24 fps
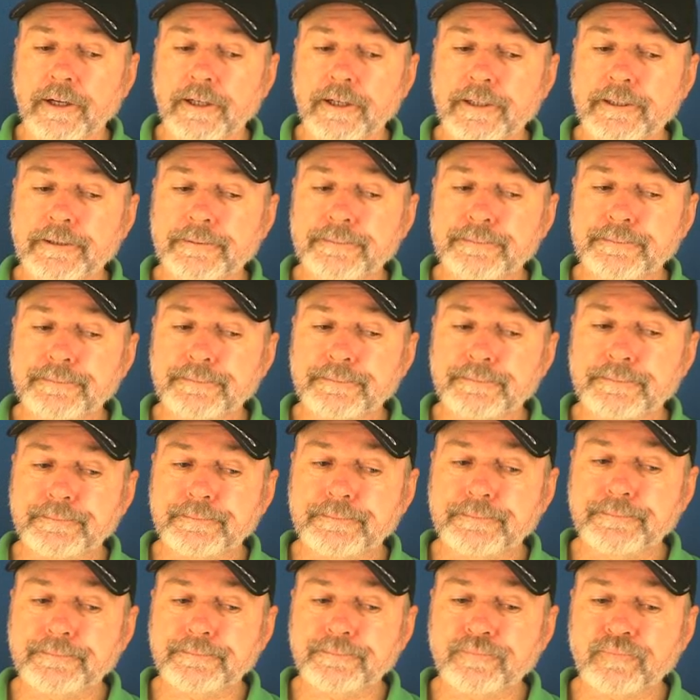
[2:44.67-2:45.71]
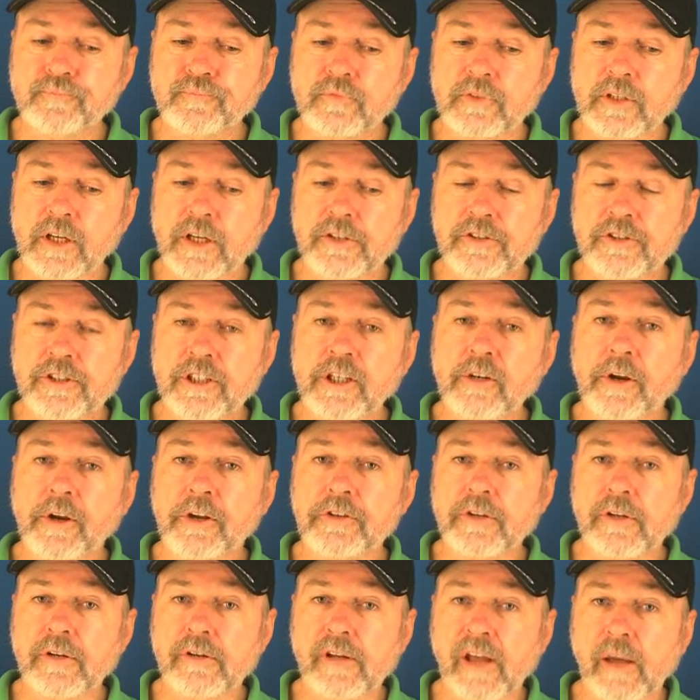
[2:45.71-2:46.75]
um, a
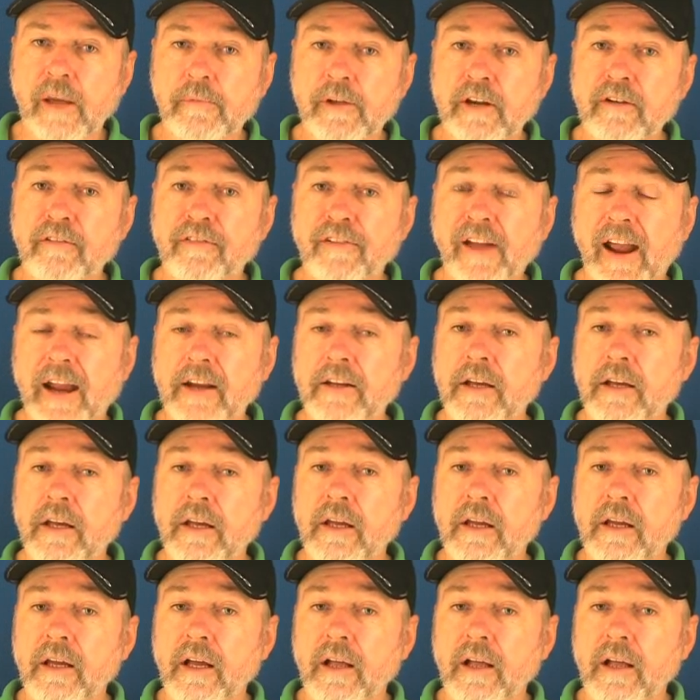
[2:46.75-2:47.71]
serious attempt, in fact,